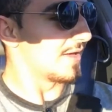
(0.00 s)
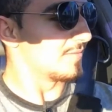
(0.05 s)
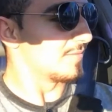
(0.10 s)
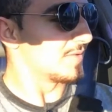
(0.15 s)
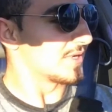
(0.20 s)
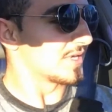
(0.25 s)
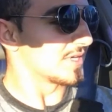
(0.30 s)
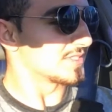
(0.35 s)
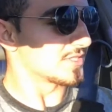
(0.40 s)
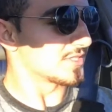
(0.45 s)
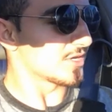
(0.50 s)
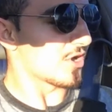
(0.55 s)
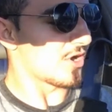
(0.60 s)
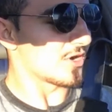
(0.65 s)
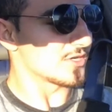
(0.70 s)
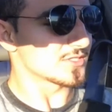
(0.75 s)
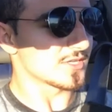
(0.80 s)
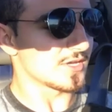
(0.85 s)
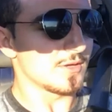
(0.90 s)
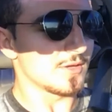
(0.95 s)
because the
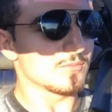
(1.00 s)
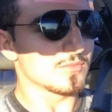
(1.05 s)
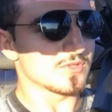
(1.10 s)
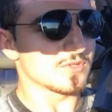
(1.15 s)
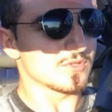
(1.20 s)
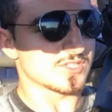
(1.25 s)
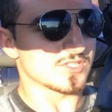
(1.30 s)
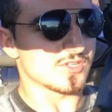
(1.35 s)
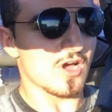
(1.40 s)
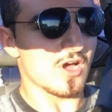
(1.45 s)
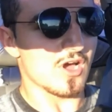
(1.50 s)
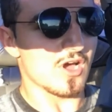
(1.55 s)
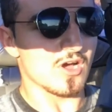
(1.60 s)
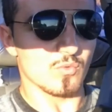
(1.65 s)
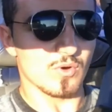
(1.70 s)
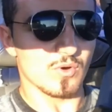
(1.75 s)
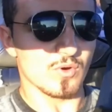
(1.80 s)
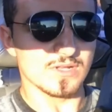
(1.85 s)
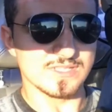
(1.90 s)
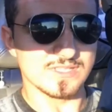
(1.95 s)
car's came with a stock
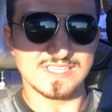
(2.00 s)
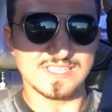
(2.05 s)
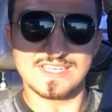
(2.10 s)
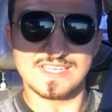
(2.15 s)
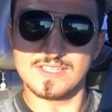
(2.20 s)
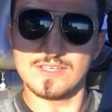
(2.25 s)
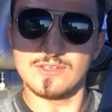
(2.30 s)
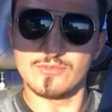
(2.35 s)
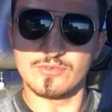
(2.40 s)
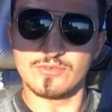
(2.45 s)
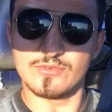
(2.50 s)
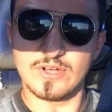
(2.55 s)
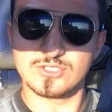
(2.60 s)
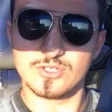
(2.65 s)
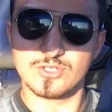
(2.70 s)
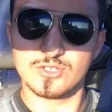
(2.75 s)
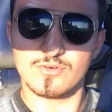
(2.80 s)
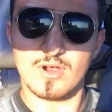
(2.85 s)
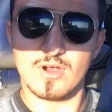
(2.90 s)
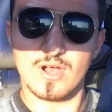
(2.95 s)
160
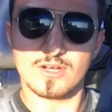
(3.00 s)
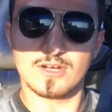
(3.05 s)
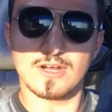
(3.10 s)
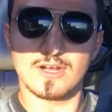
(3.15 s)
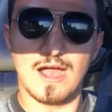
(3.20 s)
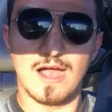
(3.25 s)
ratio rocker.